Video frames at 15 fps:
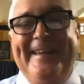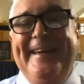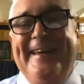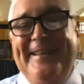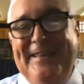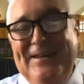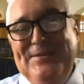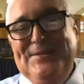
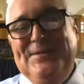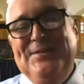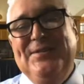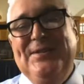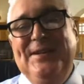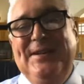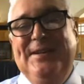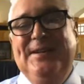And those
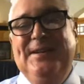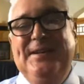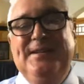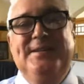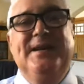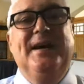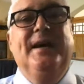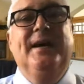3
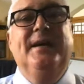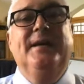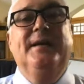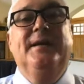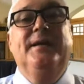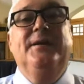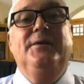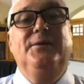E's are:
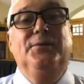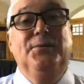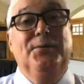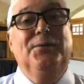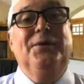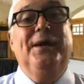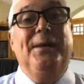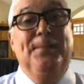you
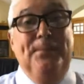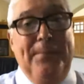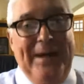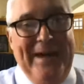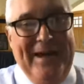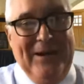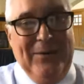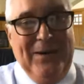will
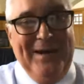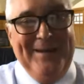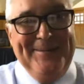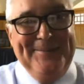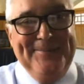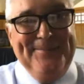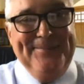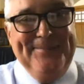empower,
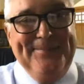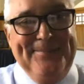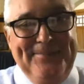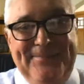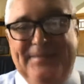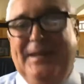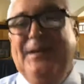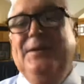
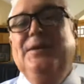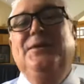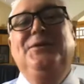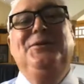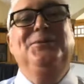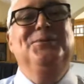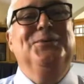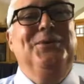
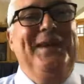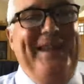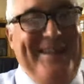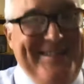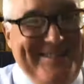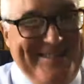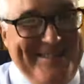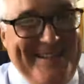you will
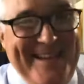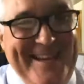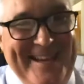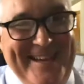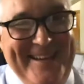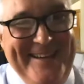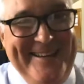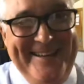
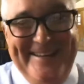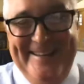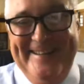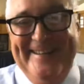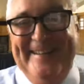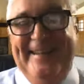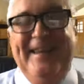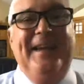entertain,
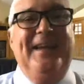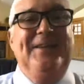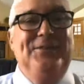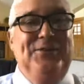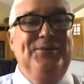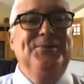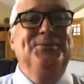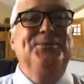
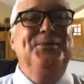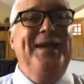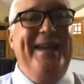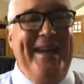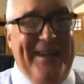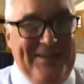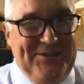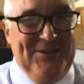and you will
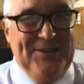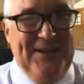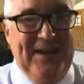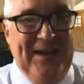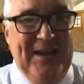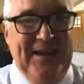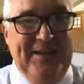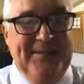
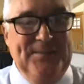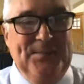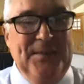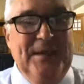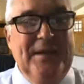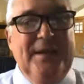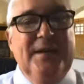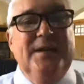educate.
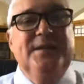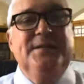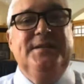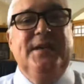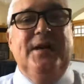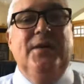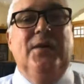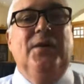
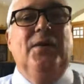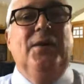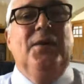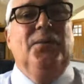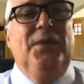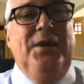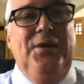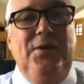So
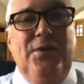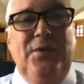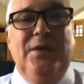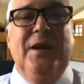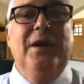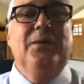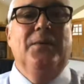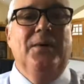when you
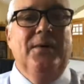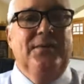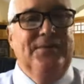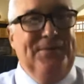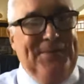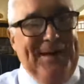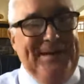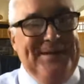go on
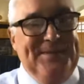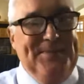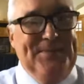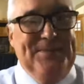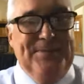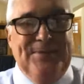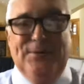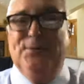
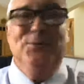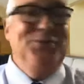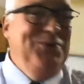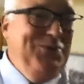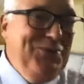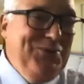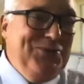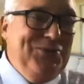Facebook or
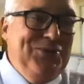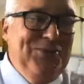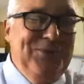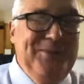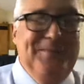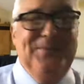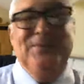YouTube